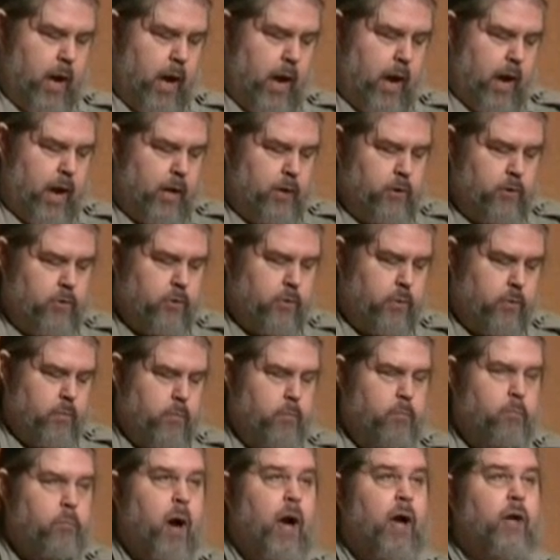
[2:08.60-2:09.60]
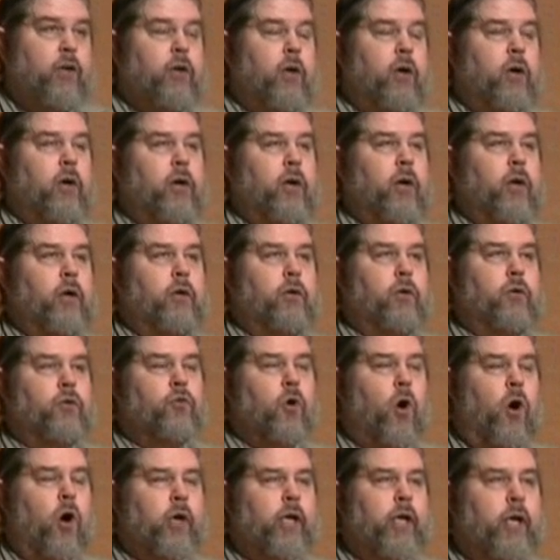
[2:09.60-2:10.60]
And my
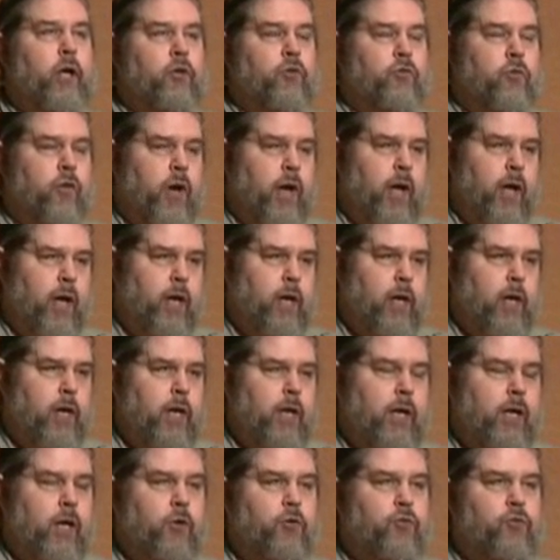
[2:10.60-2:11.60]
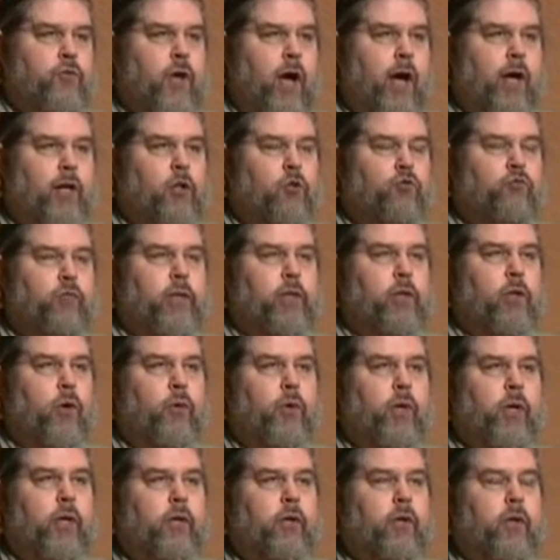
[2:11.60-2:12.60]
talk here today is titled
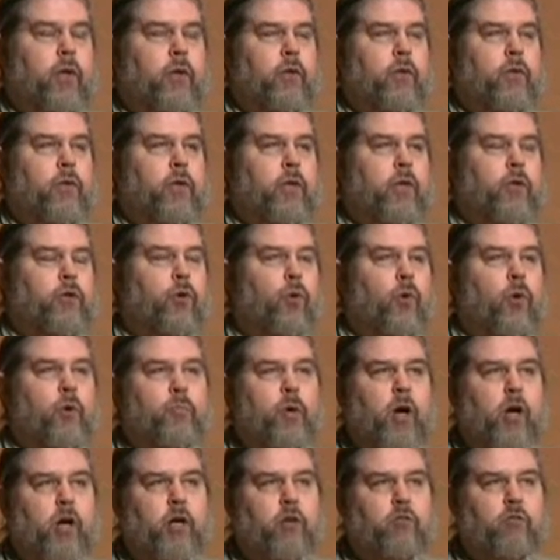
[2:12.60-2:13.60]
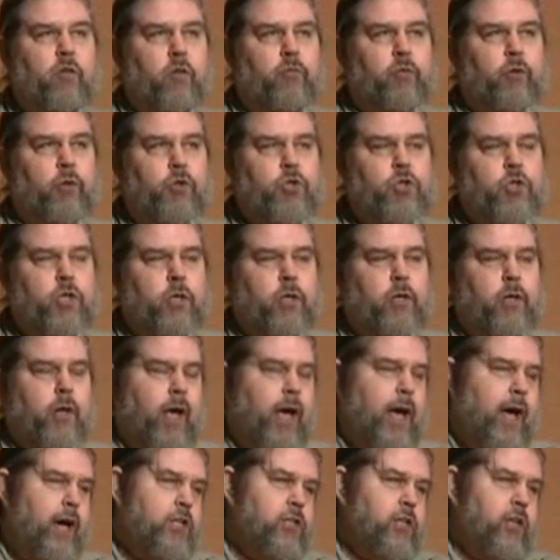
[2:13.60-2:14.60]
Reloading the New American Revolution.
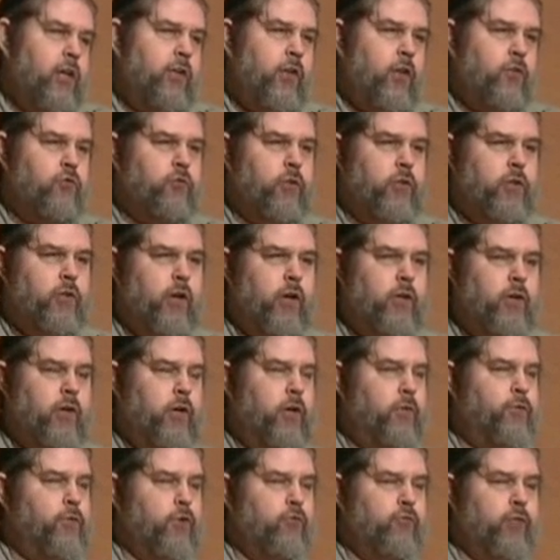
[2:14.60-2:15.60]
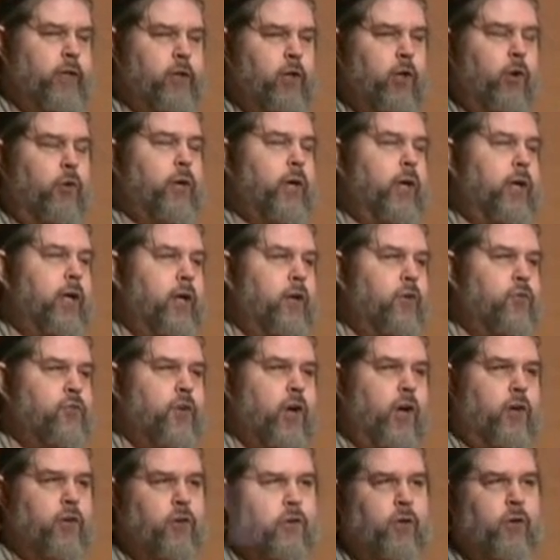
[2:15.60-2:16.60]
Actually, that's redundant. If you're reloading it, it's
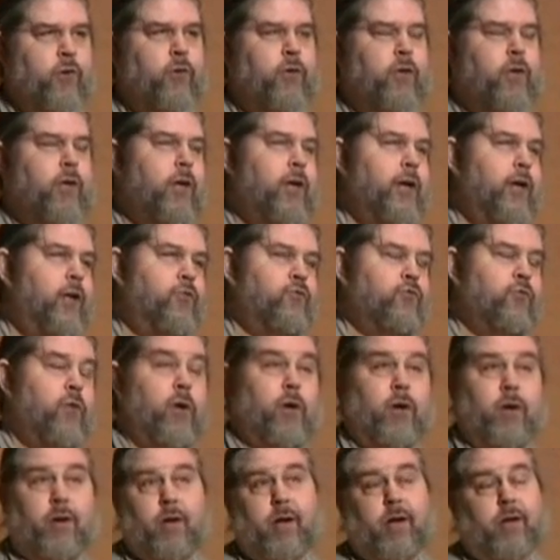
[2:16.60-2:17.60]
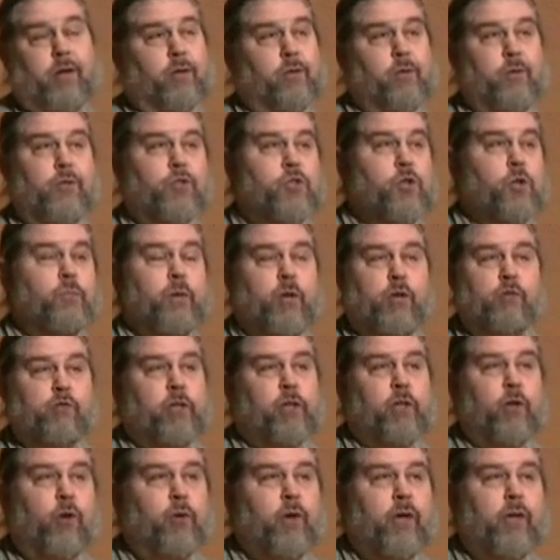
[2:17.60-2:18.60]
not new. It should be
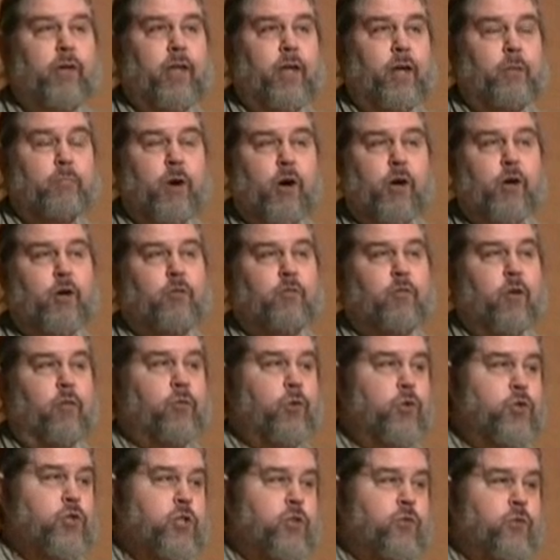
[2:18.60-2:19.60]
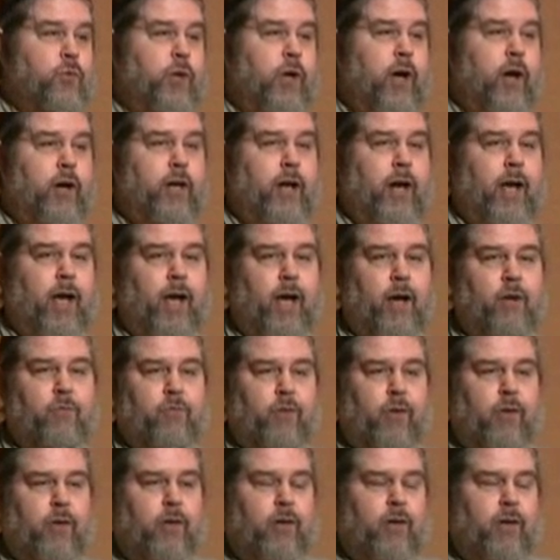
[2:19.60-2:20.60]
Reloading the American Revolution if we're not going to
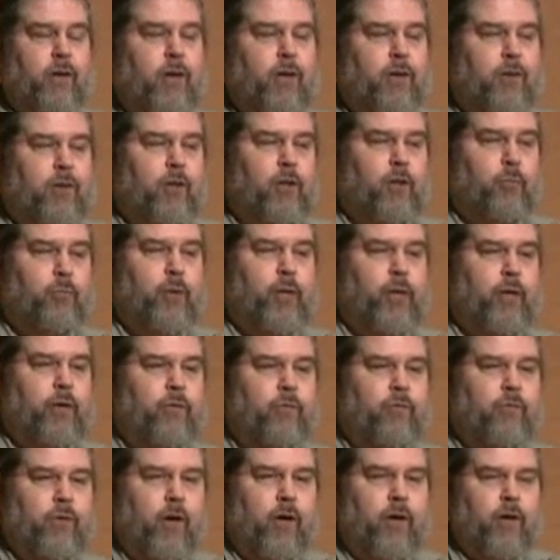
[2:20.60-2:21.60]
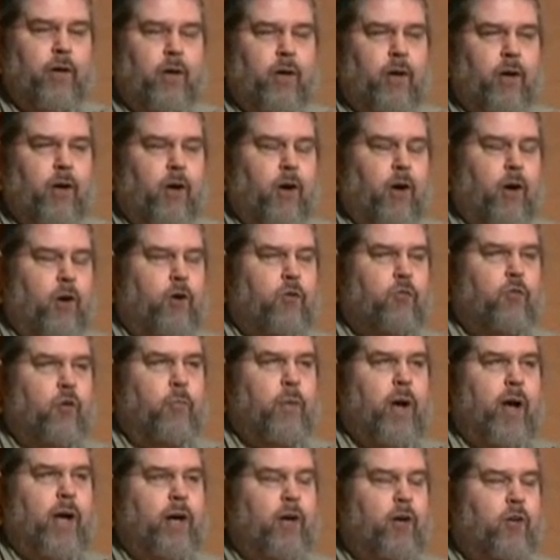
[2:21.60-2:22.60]
have a little bit of
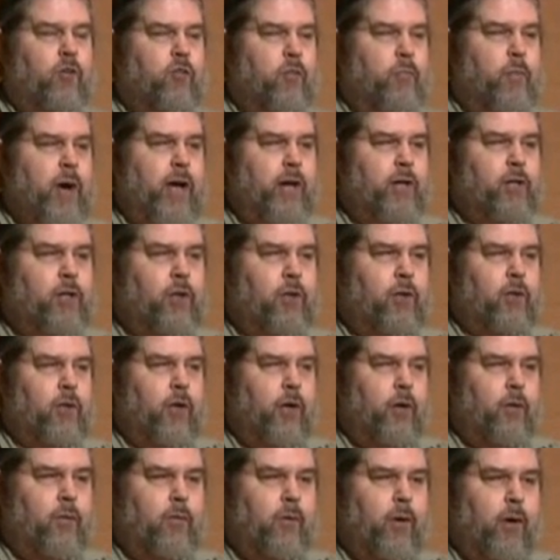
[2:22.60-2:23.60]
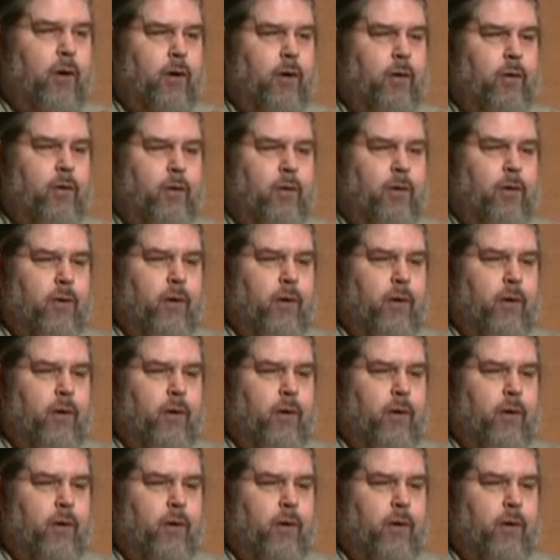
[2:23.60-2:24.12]
grammatical